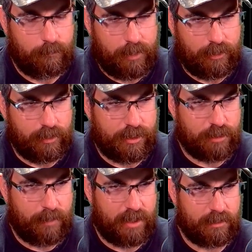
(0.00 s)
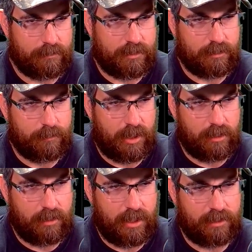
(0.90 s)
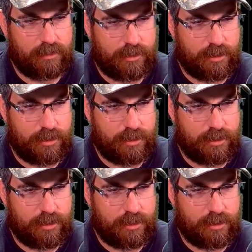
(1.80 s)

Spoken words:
apparently some Atlas